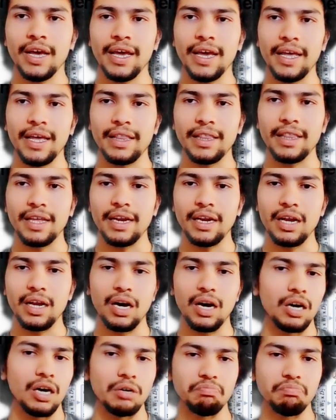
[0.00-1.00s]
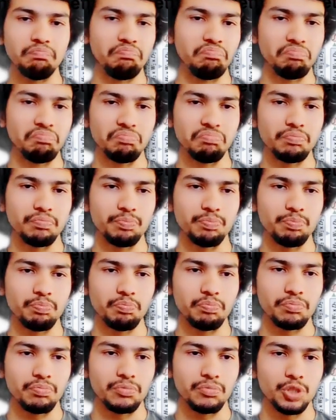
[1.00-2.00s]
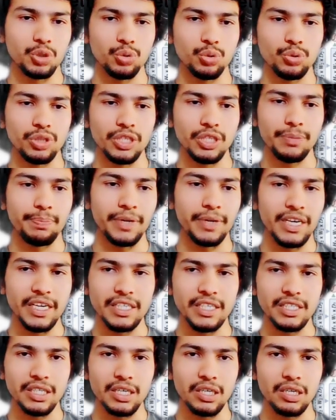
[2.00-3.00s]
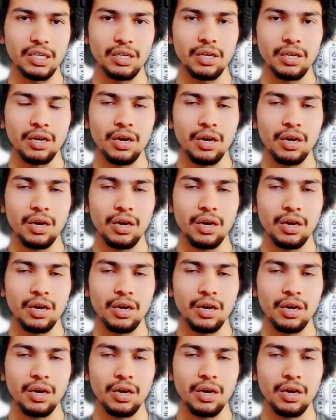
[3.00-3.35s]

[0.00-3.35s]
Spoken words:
and then do the prediction.